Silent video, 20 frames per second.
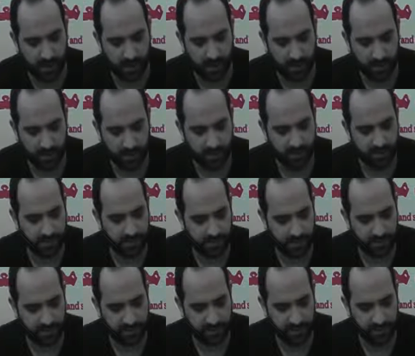He
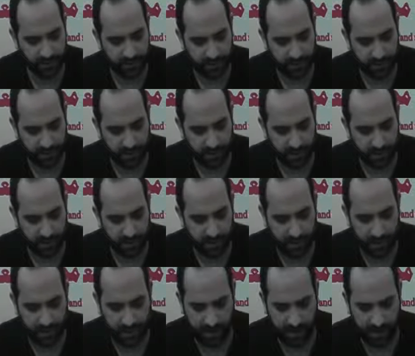continued his work,
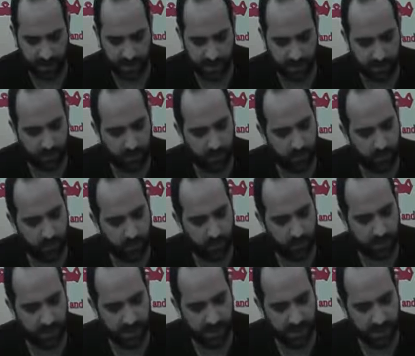and Allah
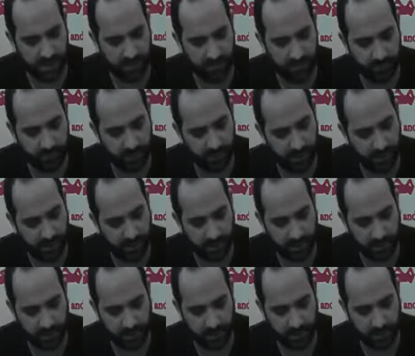rewarded him and the
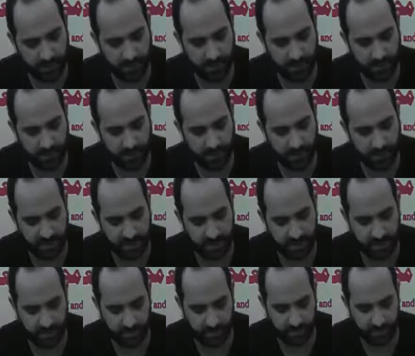believers of his
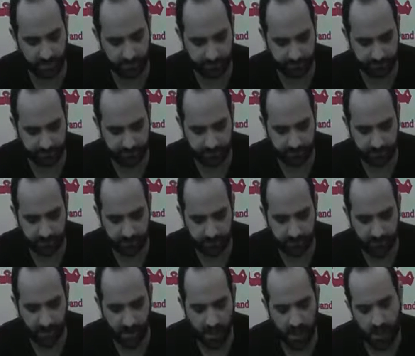people.
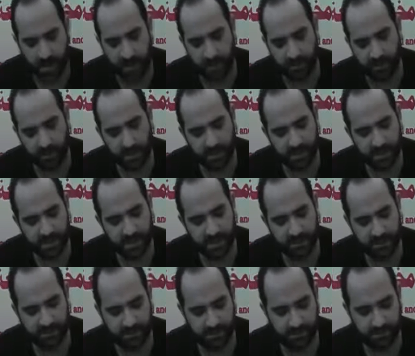Prophet
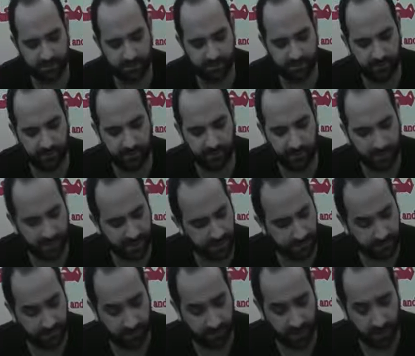David,
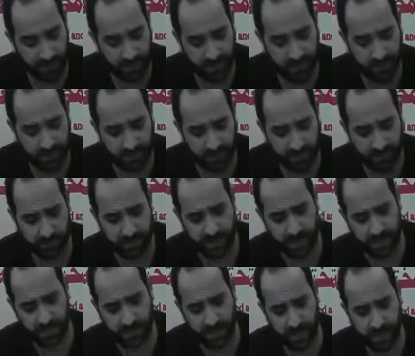peace
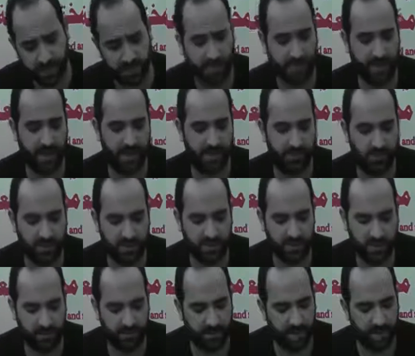be upon him, was
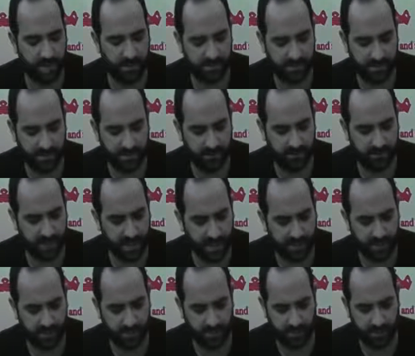a
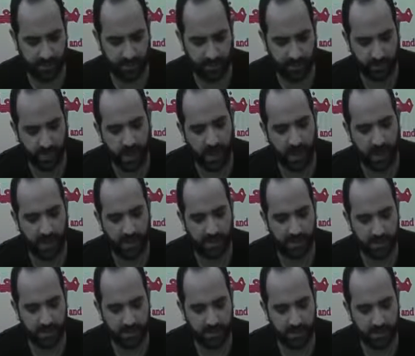blacksmith.
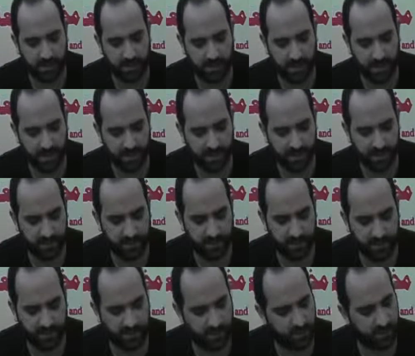Allah taught him
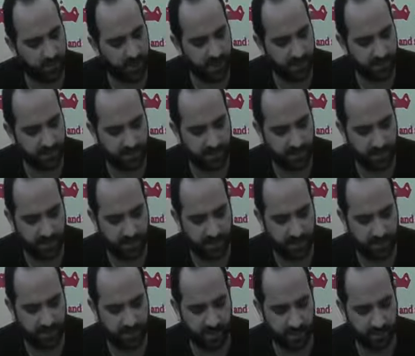this craft
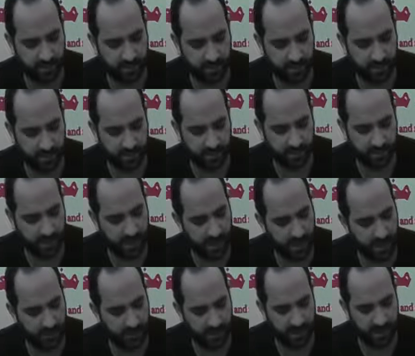that benefited
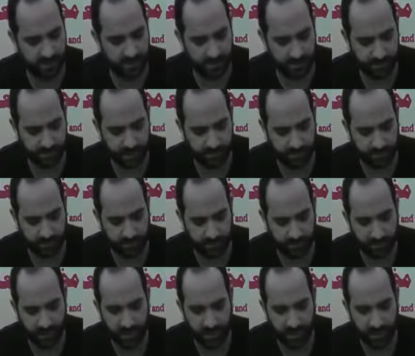him and his people.